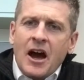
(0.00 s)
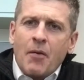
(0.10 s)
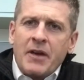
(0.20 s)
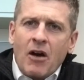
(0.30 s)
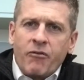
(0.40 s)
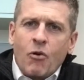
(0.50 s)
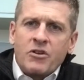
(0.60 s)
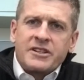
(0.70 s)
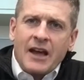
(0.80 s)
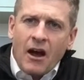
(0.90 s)
Um, now, of
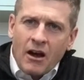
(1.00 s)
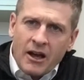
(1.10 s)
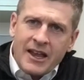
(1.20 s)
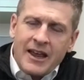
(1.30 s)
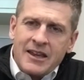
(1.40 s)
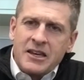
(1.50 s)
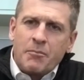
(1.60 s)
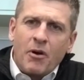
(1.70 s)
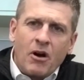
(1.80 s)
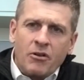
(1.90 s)
course, in
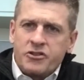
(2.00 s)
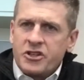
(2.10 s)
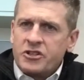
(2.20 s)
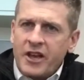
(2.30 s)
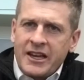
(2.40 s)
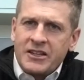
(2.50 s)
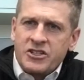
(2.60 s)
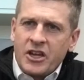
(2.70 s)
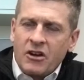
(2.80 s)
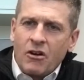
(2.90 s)
Nepal, just like in
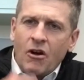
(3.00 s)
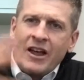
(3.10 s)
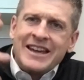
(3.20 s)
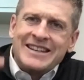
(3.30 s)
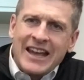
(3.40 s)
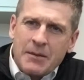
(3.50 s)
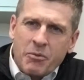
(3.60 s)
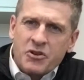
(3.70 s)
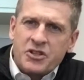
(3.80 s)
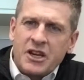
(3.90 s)
Senegal,
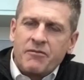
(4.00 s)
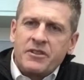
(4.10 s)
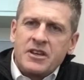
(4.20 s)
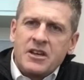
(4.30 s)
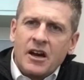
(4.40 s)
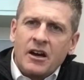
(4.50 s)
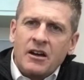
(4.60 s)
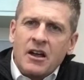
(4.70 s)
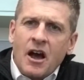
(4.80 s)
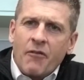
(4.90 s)
10% of the uh,
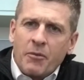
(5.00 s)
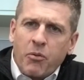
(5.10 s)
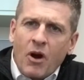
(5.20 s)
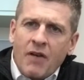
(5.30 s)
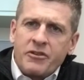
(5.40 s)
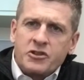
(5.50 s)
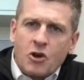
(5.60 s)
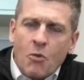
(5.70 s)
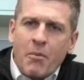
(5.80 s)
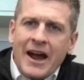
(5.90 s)
of the profits
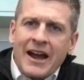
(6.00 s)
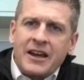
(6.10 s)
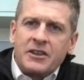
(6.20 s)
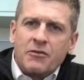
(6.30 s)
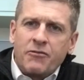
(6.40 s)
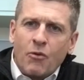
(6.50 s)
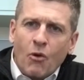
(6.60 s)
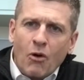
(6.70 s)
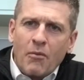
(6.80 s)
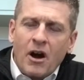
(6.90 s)
go back in the
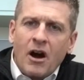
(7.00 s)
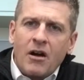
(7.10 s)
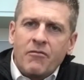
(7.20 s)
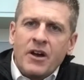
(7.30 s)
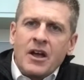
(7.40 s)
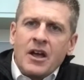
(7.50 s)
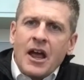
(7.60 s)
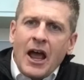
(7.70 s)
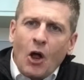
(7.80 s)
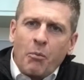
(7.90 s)
form of
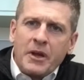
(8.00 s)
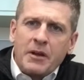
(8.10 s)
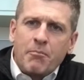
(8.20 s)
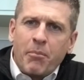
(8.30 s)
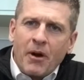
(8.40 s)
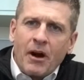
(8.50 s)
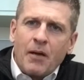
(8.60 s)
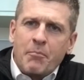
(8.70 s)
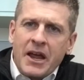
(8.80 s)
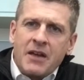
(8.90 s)
helping
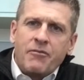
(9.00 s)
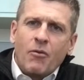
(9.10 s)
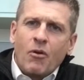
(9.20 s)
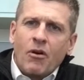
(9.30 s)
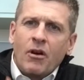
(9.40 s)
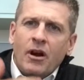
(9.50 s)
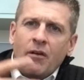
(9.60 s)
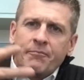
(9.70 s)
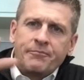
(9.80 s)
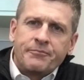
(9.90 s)
uh, pay for
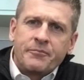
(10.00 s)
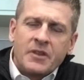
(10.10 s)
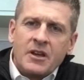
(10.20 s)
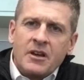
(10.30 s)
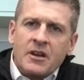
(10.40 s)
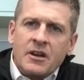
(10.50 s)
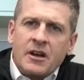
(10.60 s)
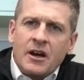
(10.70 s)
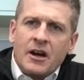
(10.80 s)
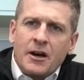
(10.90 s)

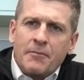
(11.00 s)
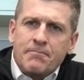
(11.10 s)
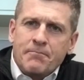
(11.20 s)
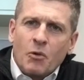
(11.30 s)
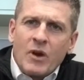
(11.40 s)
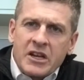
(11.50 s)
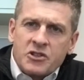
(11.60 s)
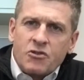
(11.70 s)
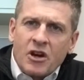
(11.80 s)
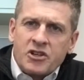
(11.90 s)
uh, um,
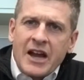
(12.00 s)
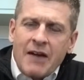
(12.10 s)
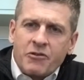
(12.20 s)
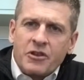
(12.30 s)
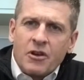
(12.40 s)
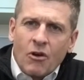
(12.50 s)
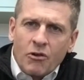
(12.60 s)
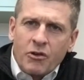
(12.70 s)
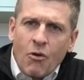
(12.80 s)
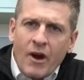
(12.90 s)
reconstruction after the
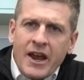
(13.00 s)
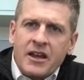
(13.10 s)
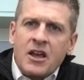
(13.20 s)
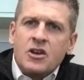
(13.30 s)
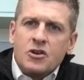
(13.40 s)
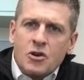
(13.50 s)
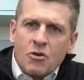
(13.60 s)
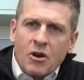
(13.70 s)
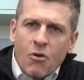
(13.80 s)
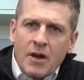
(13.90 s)
earthquake,
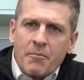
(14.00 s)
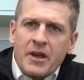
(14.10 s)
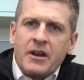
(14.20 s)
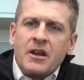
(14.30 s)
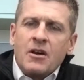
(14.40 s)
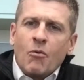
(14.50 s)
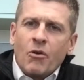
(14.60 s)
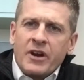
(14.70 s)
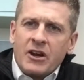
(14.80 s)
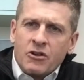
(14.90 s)
new equipment.
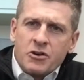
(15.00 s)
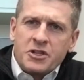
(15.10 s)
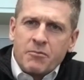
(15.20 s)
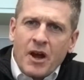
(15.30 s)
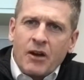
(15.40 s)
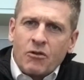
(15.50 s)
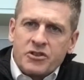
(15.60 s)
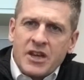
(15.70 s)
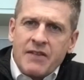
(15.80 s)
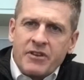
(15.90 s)
We're introducing micro
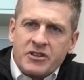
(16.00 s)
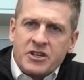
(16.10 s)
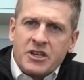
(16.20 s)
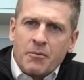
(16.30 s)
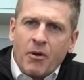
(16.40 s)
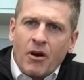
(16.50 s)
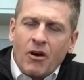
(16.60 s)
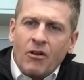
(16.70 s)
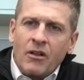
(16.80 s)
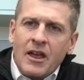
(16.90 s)
savings in
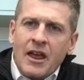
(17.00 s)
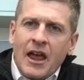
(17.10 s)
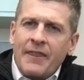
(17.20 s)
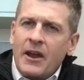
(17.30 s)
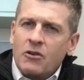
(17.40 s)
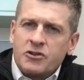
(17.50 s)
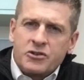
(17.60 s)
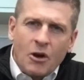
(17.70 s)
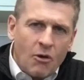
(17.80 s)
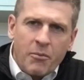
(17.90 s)
Nepal, and they are
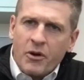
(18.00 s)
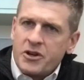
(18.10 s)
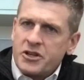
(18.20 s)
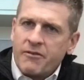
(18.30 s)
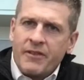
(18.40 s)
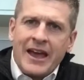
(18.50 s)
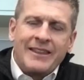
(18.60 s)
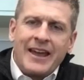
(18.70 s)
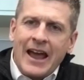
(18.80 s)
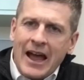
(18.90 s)
so appreciative of that.
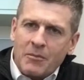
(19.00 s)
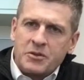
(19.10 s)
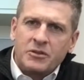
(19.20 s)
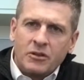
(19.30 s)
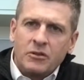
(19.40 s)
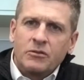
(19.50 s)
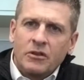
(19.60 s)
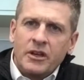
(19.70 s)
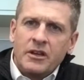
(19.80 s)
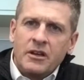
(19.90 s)
and They
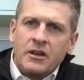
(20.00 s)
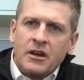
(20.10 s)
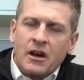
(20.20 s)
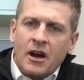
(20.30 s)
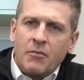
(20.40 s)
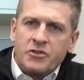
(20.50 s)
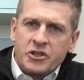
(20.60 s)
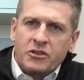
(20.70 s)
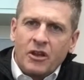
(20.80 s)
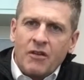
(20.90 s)
absolutely um,
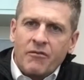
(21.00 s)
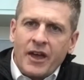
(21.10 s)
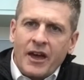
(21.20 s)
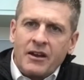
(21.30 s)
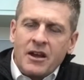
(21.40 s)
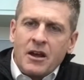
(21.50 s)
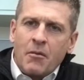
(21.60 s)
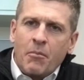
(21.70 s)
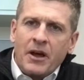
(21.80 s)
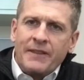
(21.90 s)
just love that.
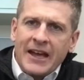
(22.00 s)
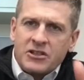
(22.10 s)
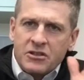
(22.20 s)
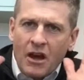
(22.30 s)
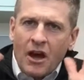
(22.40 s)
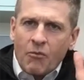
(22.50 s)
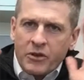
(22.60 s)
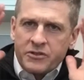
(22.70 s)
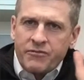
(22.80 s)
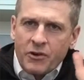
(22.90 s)
But that's not
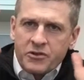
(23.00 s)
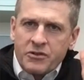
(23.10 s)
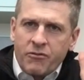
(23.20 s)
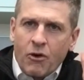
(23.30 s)
what's first and